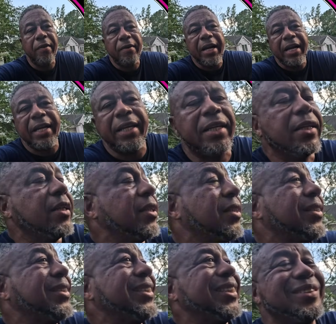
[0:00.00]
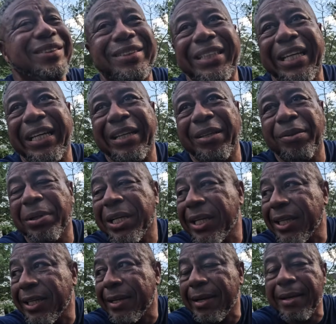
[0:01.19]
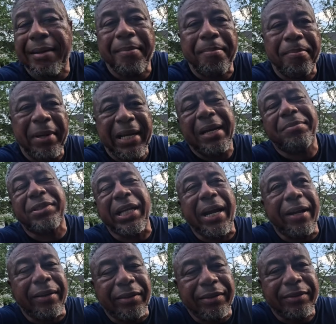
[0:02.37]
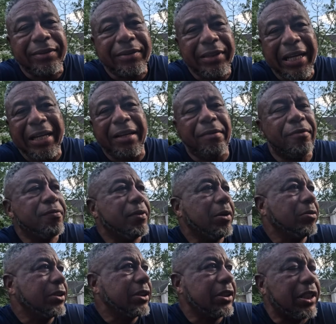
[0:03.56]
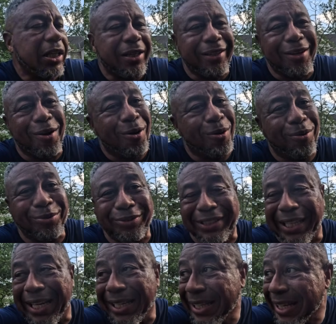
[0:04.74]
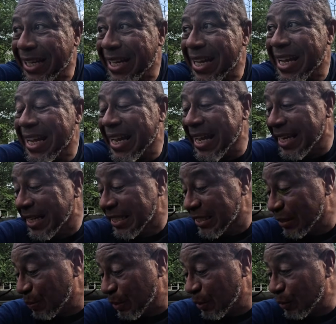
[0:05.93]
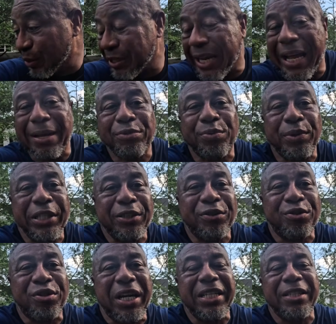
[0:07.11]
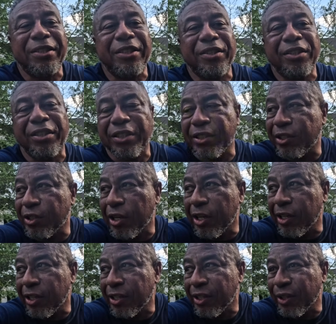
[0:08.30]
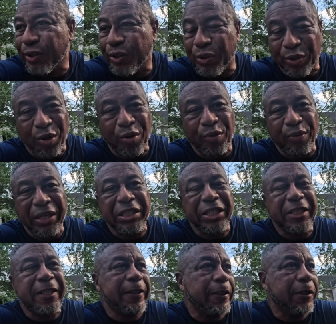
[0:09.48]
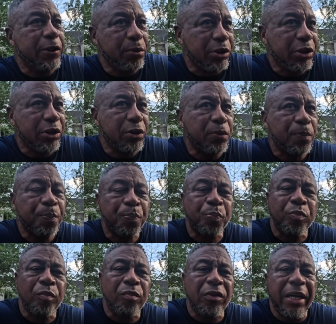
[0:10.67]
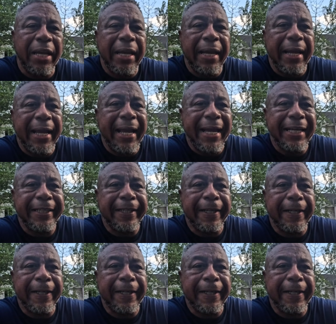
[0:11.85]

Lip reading: right, you're Dave. Man, I'm tired. I done fought this thing all day, and this is one of those times where you try do your own wrenching, and you do what you do, and